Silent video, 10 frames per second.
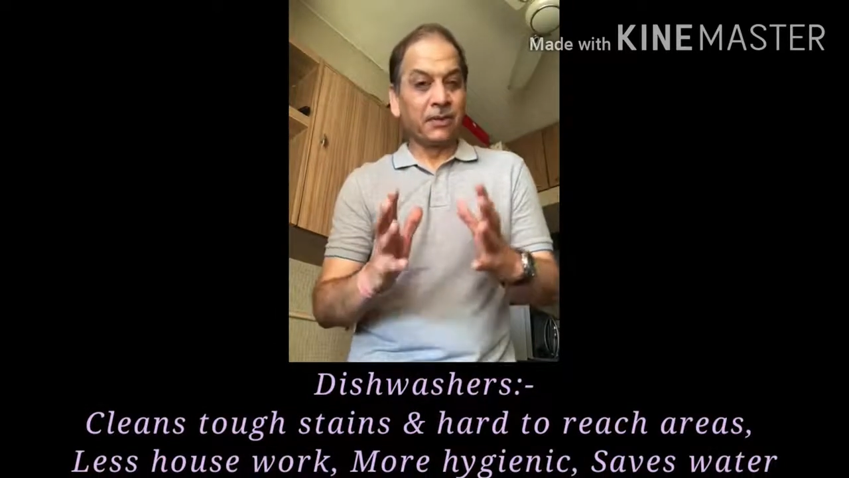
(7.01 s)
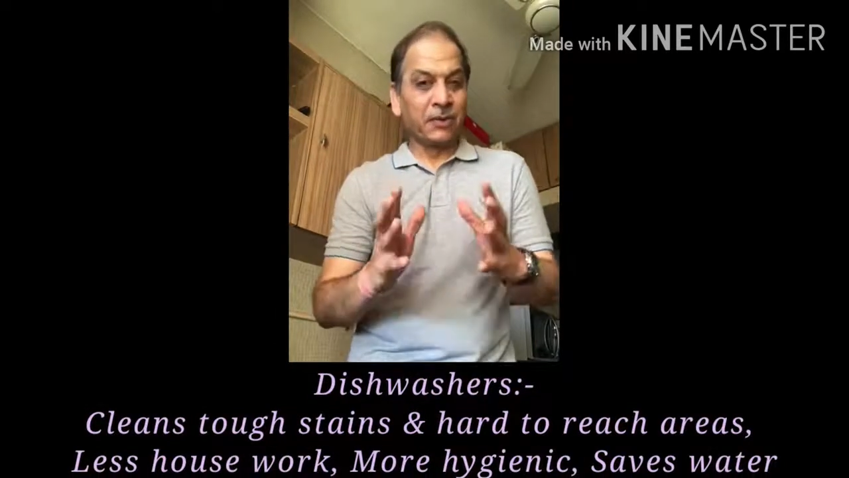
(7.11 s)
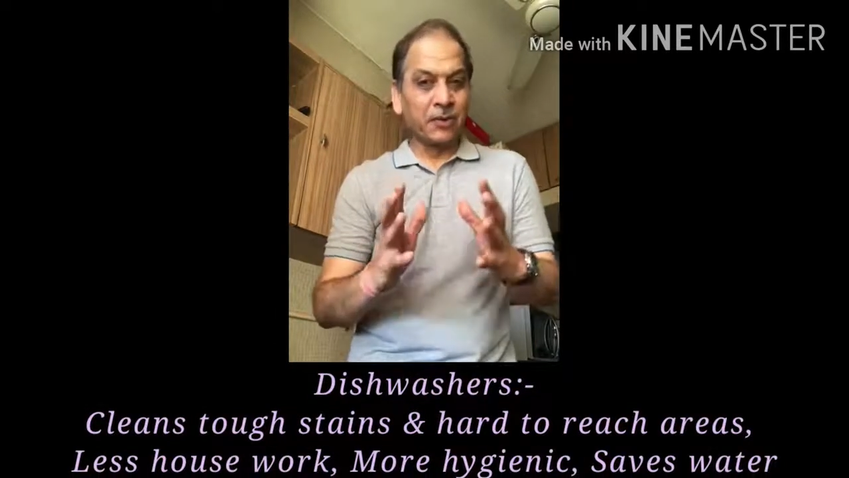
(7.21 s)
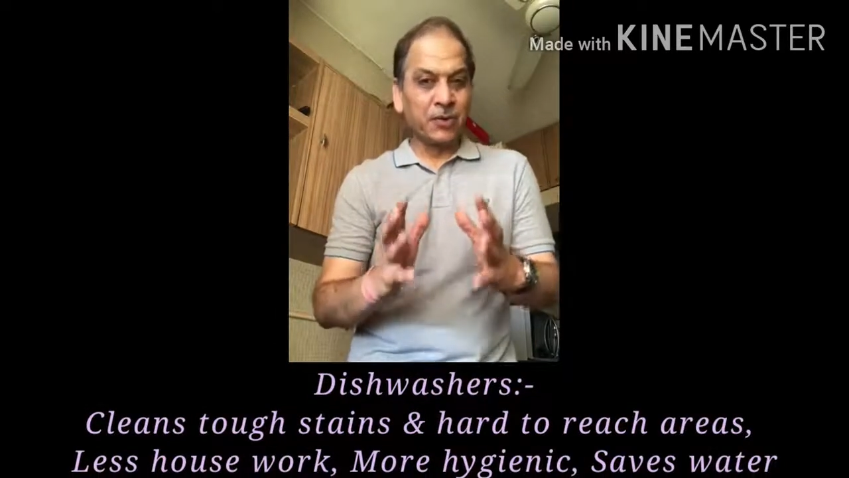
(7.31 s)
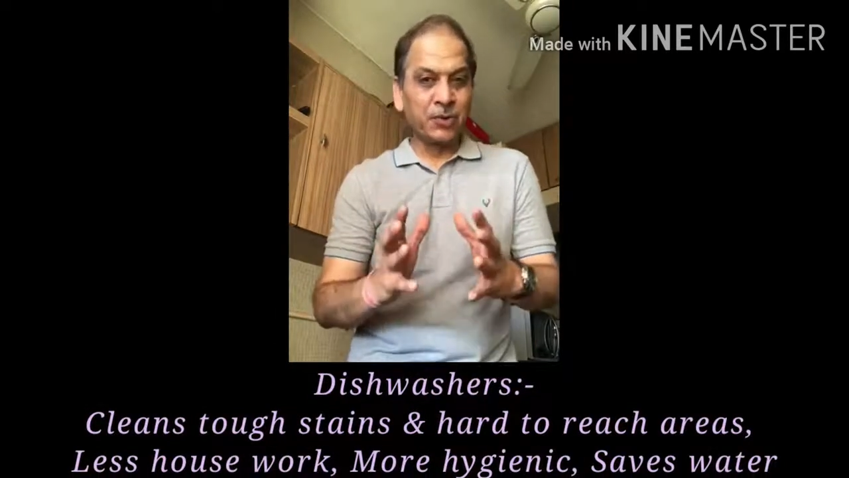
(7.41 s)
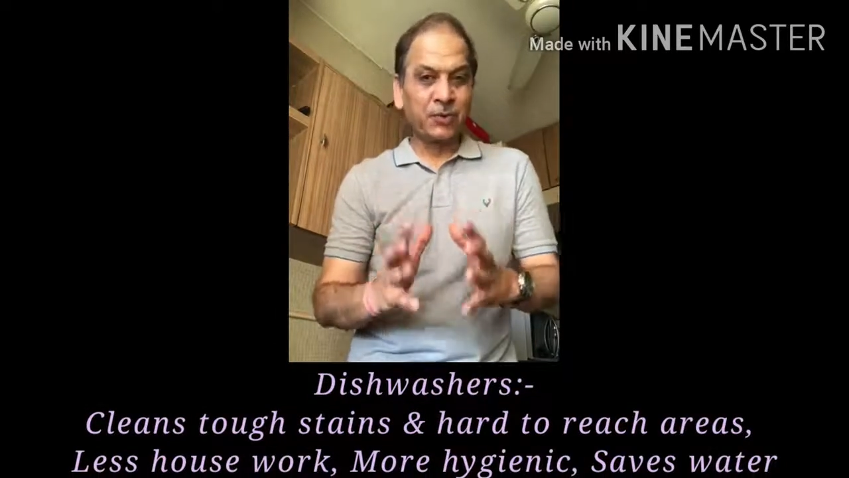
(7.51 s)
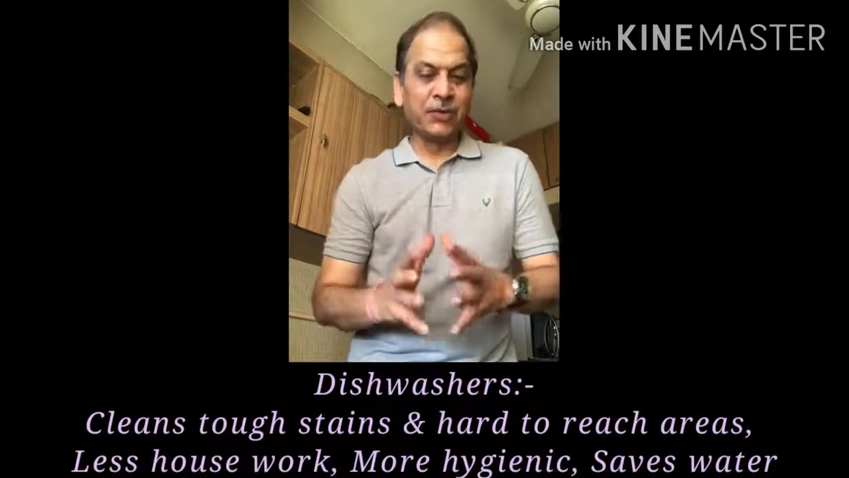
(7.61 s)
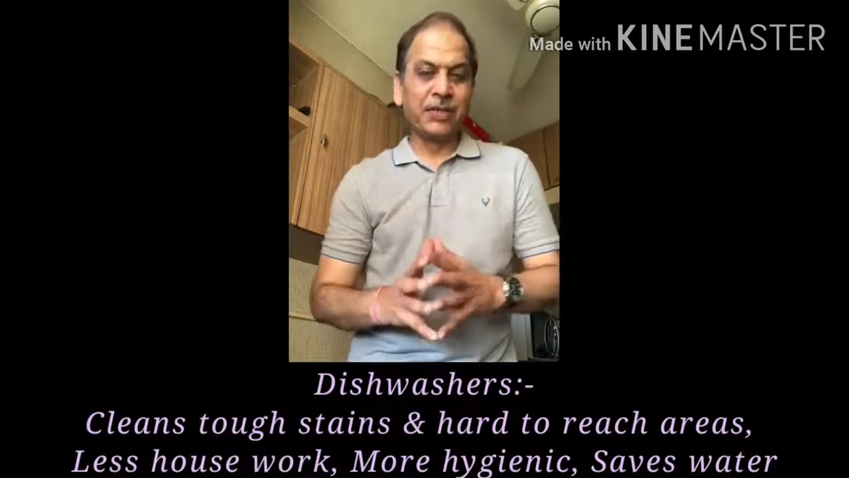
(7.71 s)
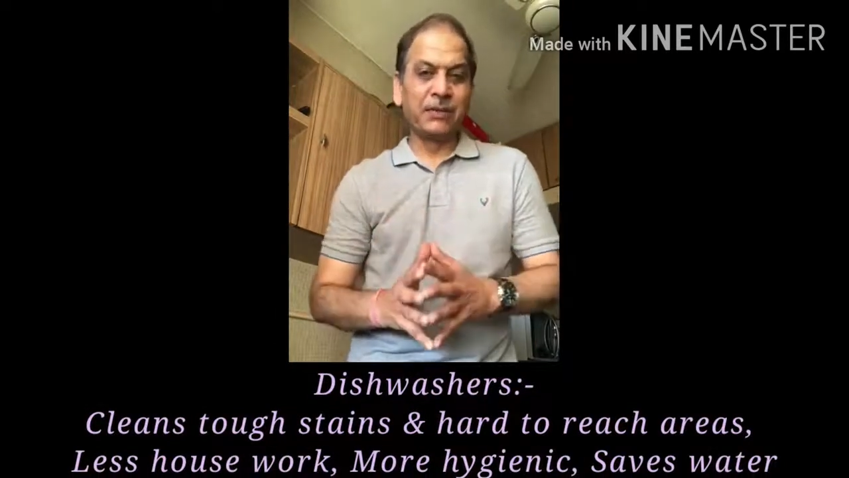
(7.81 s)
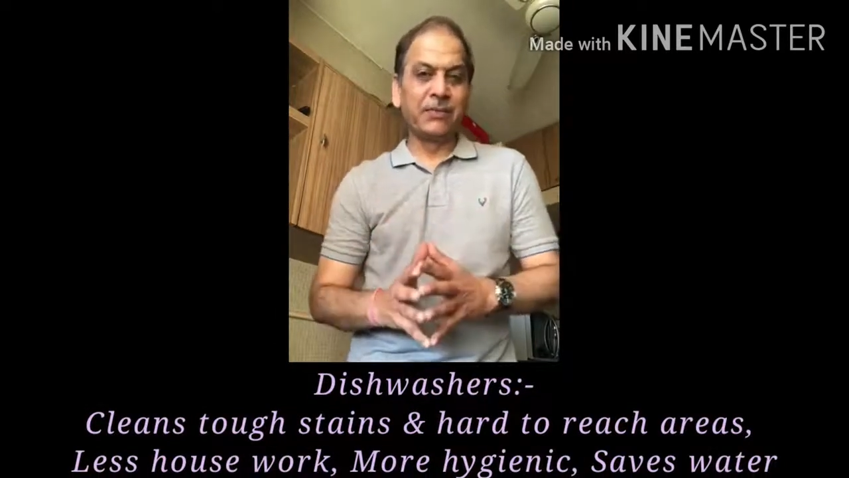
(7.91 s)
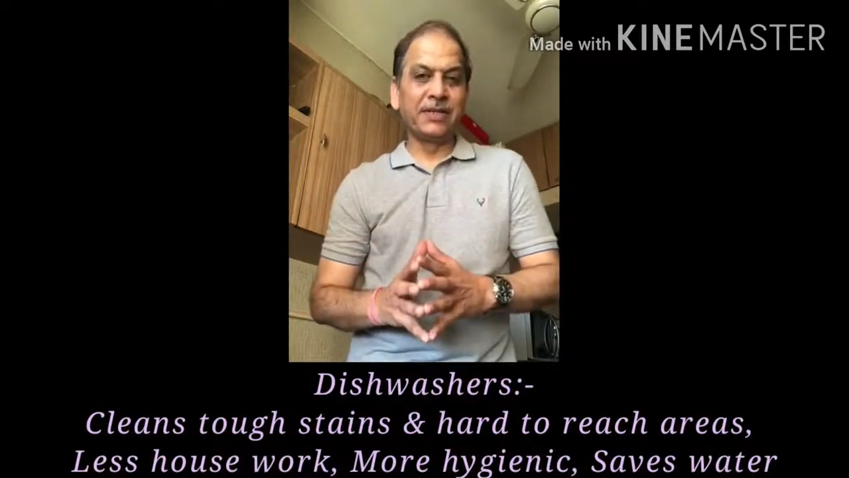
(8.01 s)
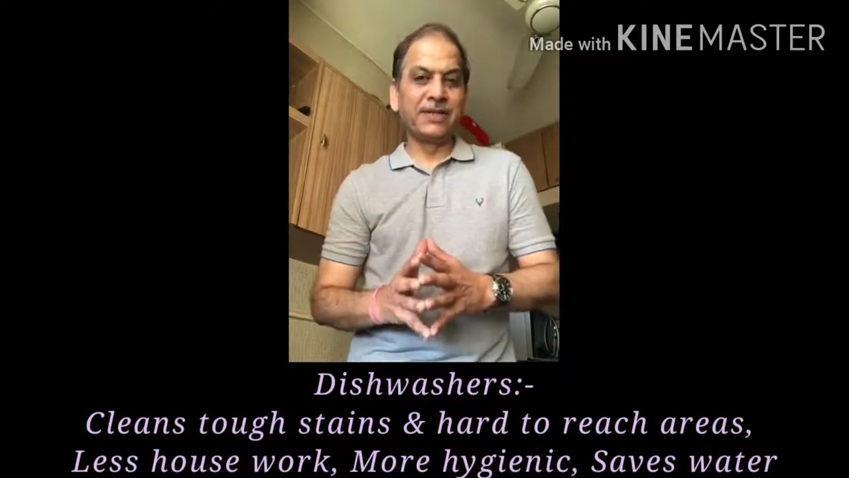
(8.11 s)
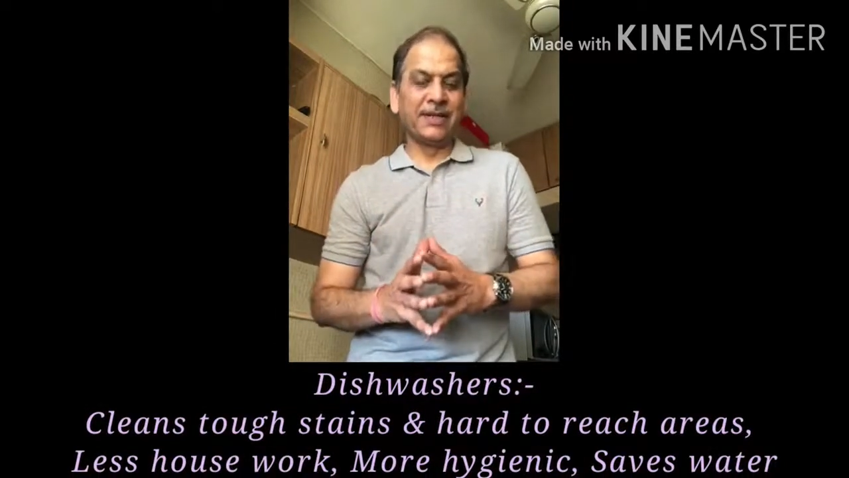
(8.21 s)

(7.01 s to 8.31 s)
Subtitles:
close to more than a month,